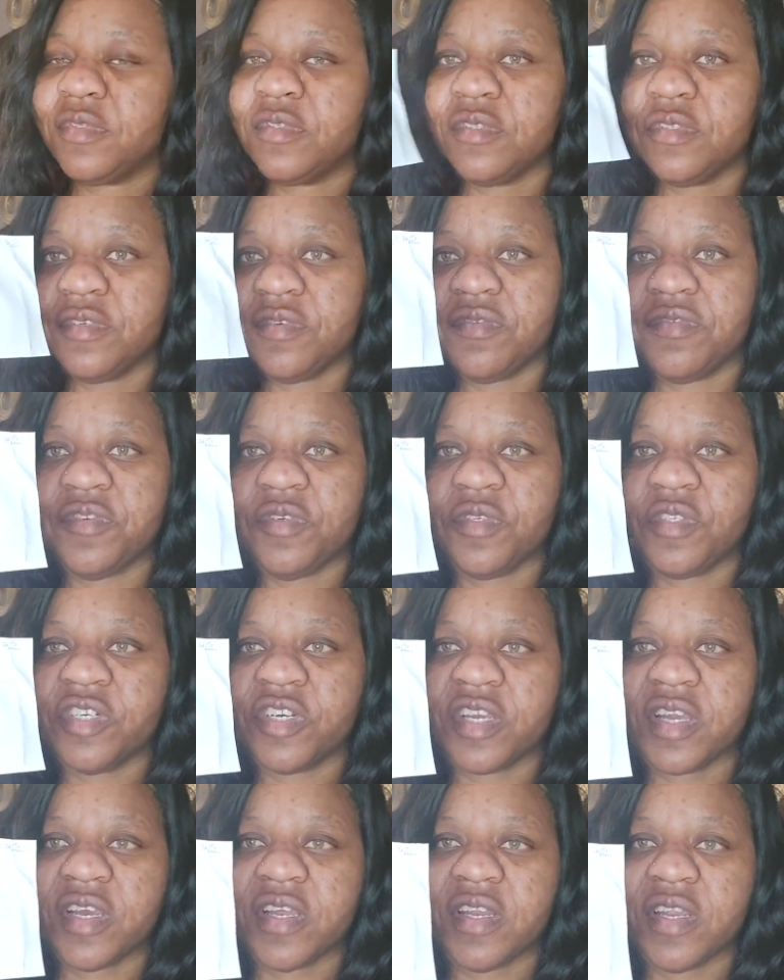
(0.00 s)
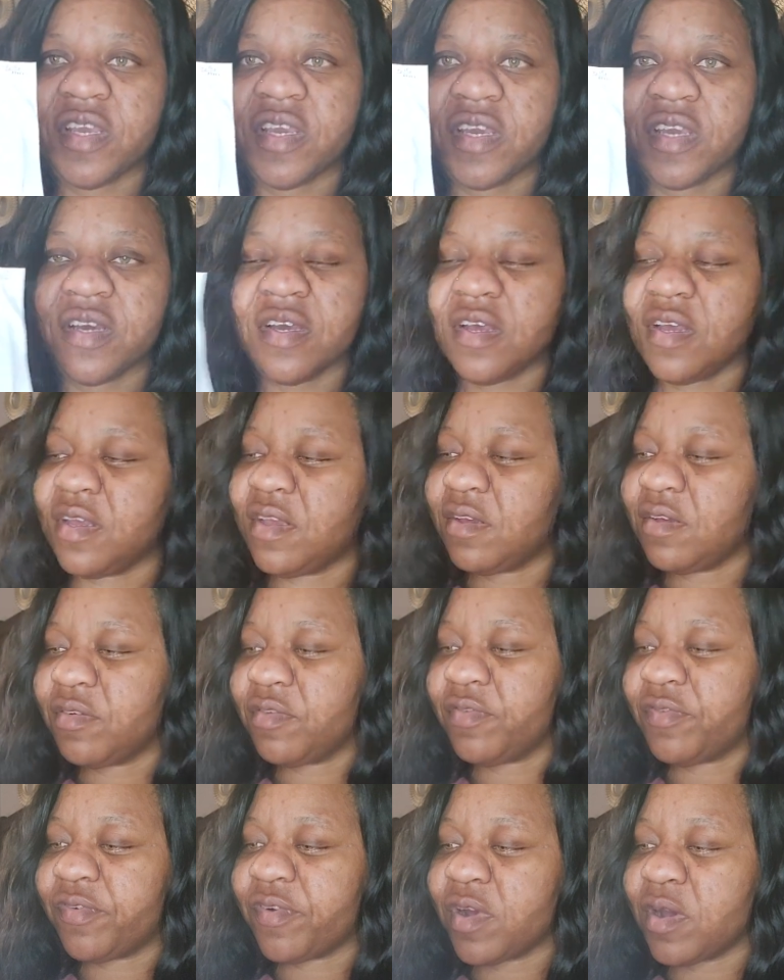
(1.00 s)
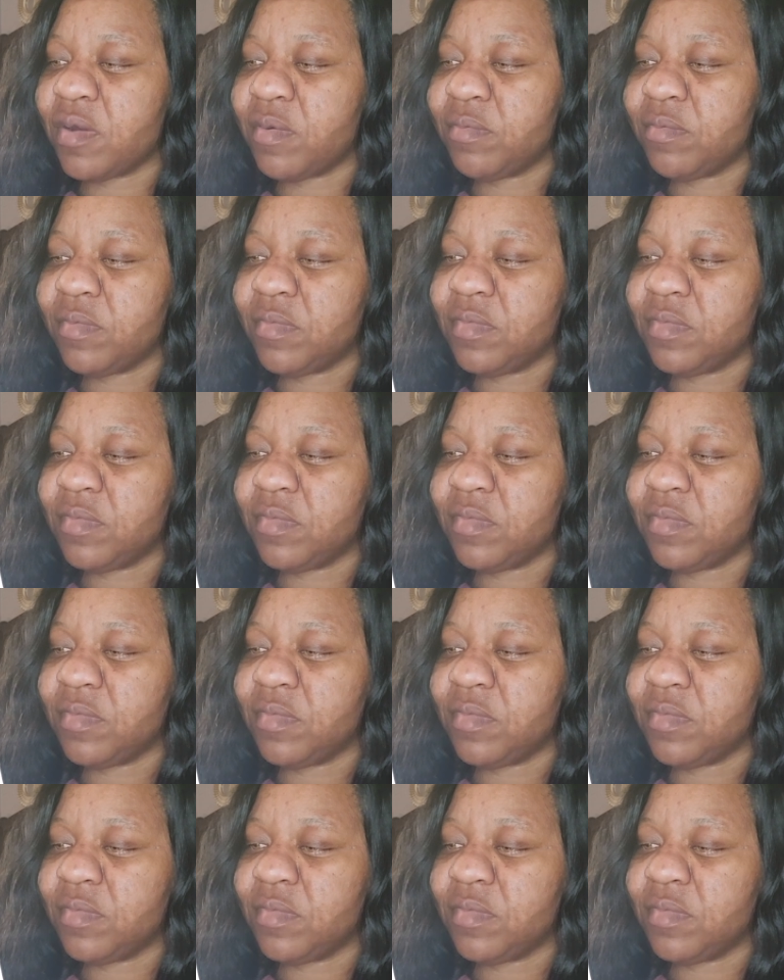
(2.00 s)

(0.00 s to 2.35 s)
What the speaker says: to future Kanika, from